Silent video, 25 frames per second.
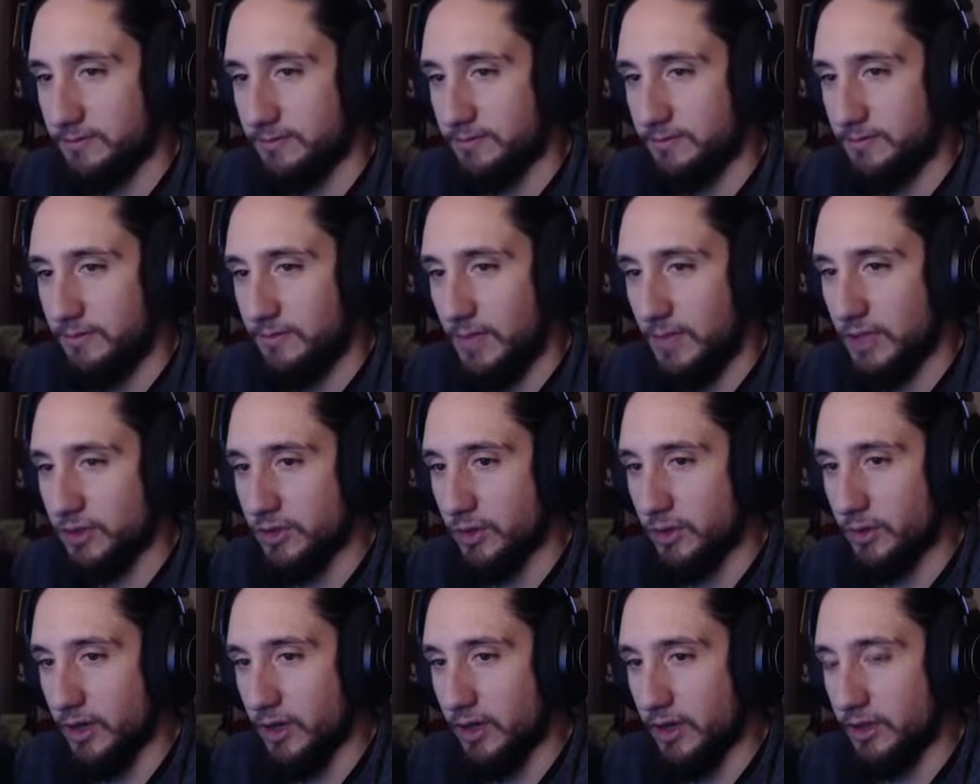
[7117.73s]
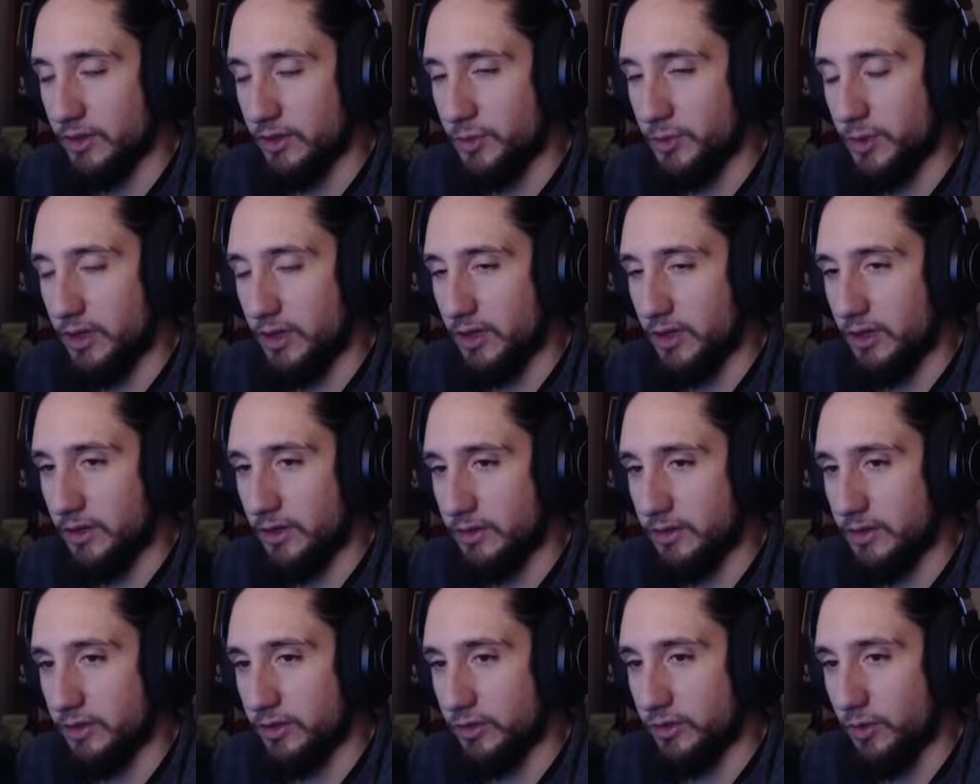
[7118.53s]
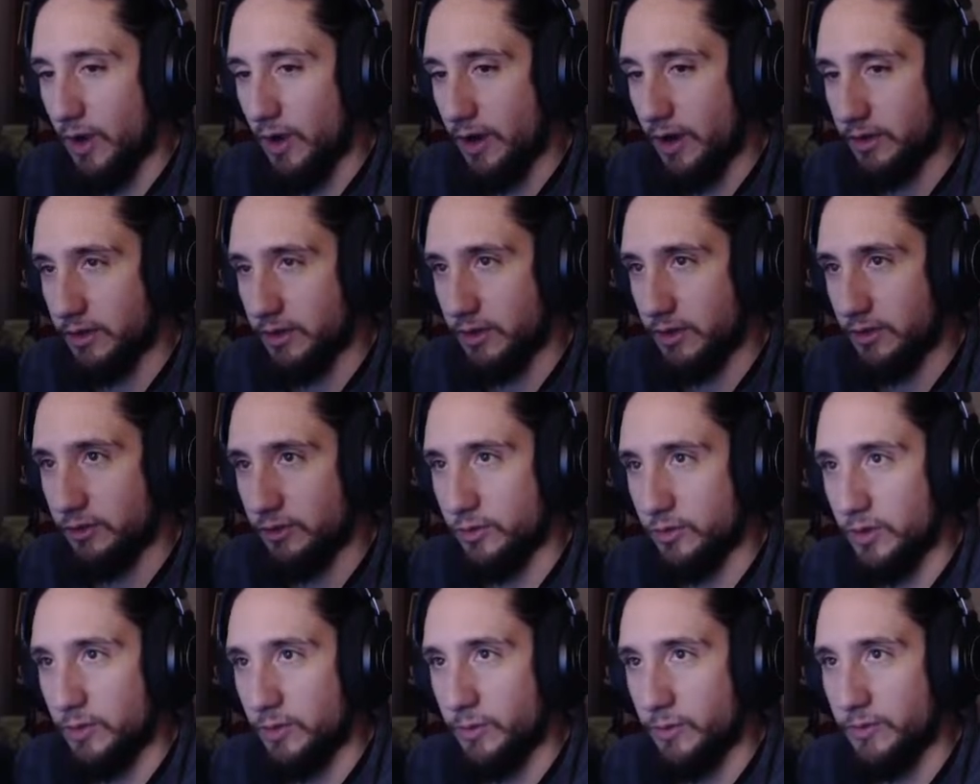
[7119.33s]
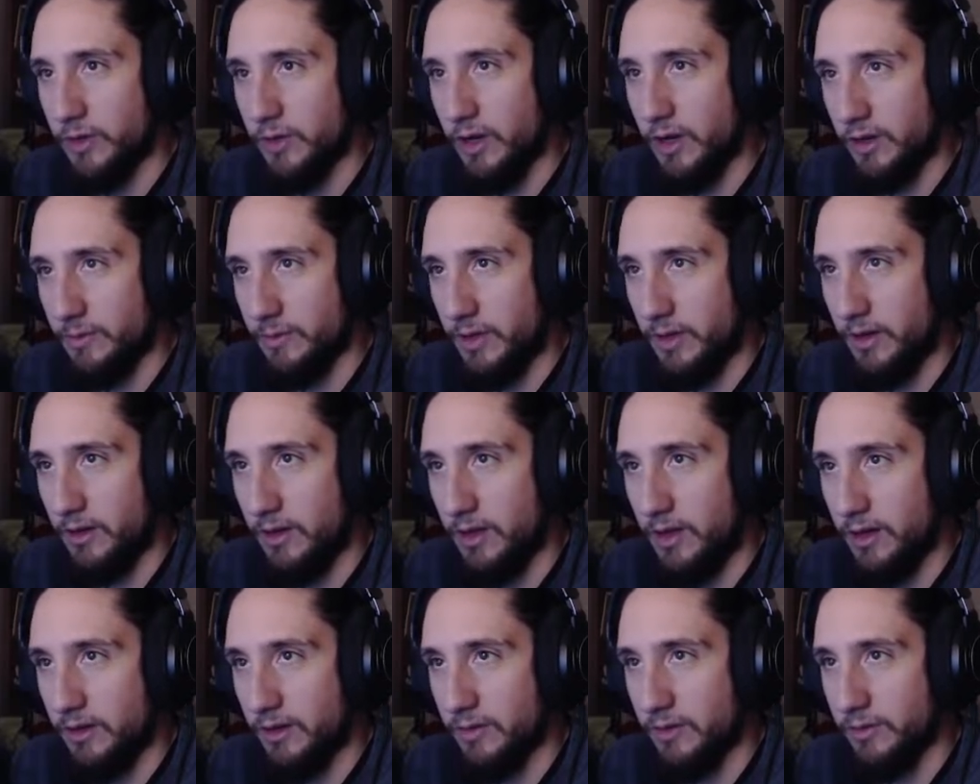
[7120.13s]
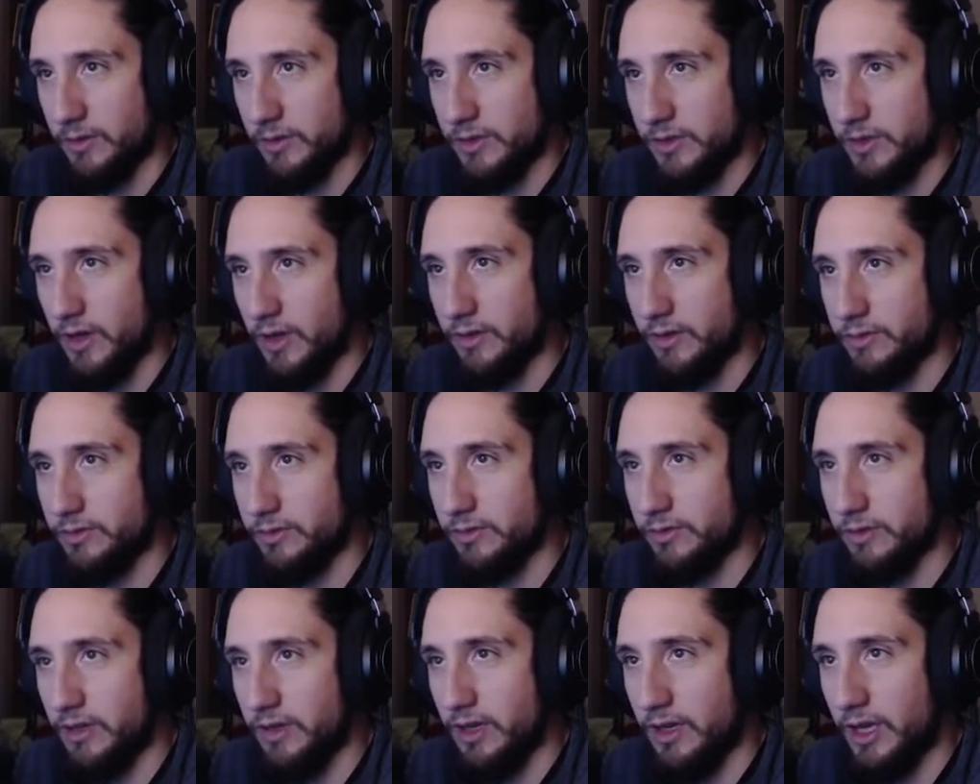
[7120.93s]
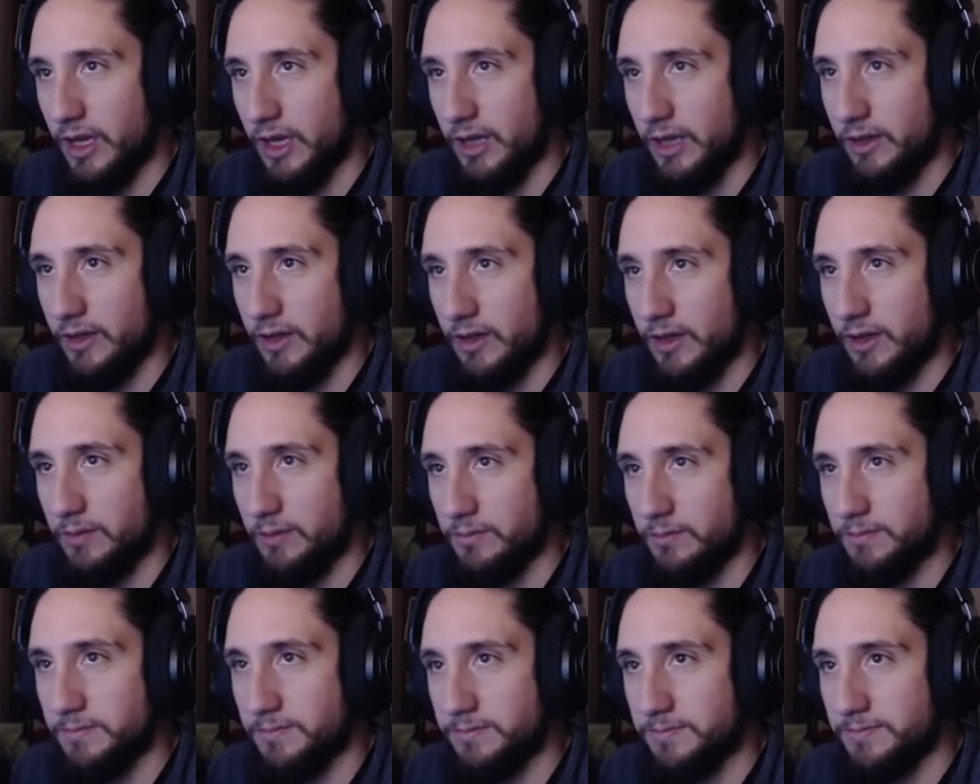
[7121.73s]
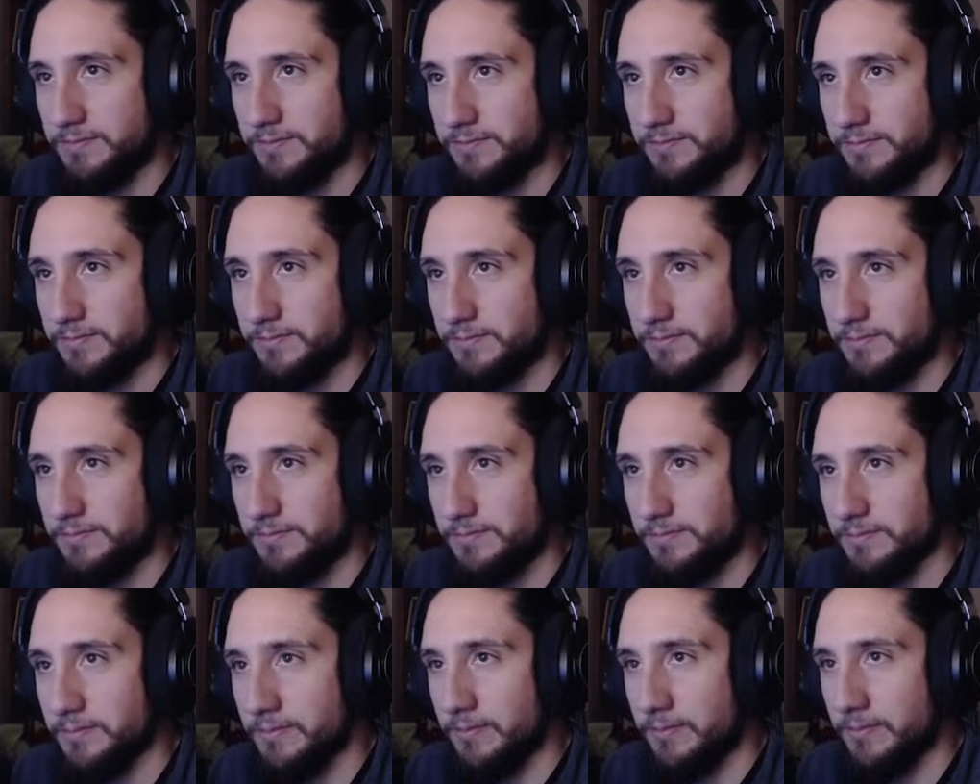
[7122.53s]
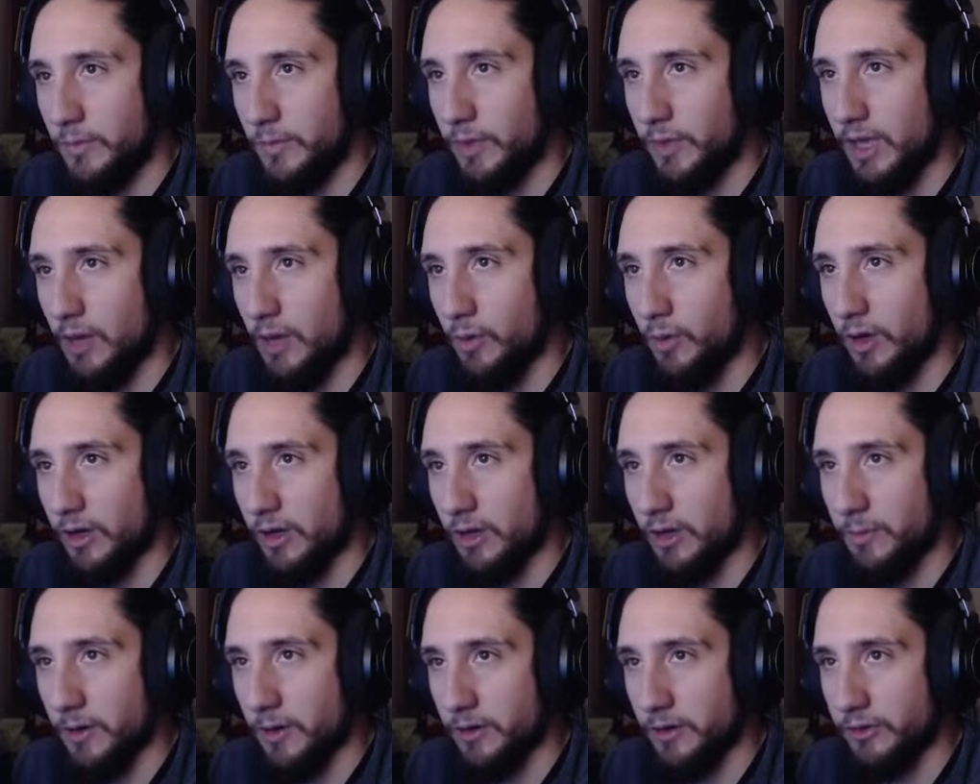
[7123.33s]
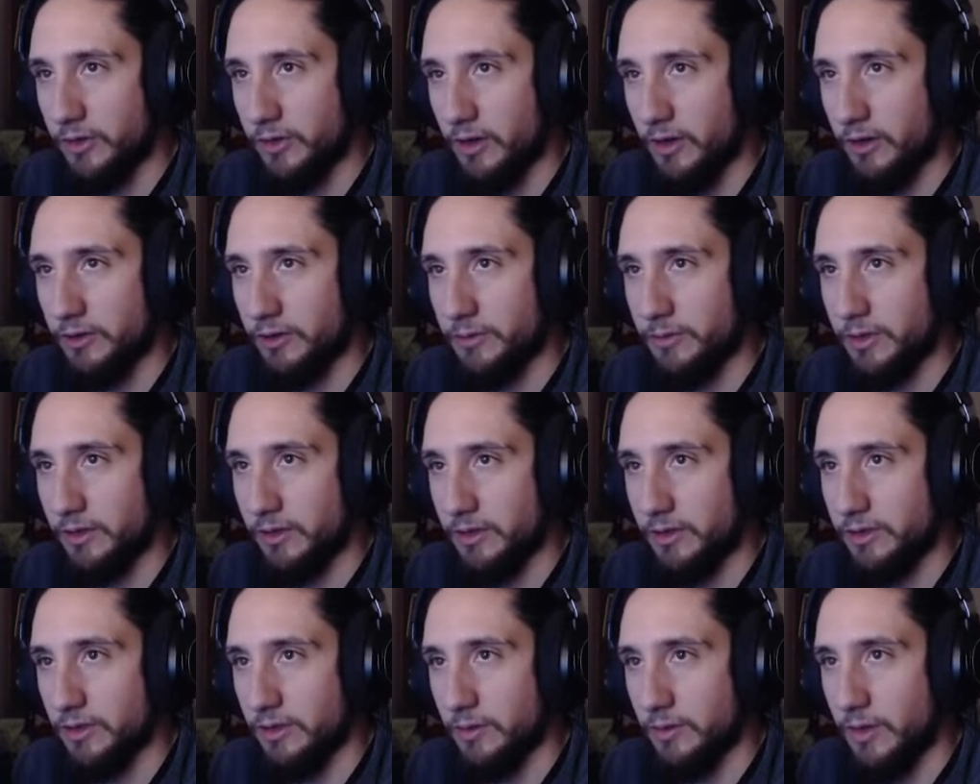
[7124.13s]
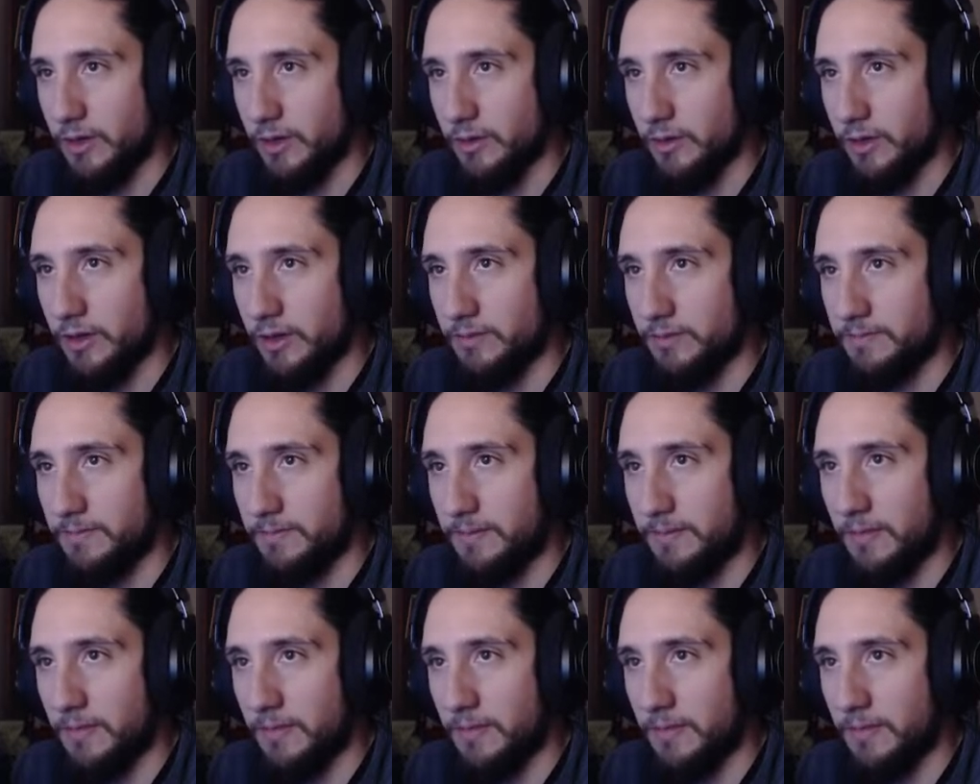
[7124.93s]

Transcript: It's okay. It's been a distracting stream. We've talked about a lot of different stuff, and we can't walk up our stairs, but at least they're rendering.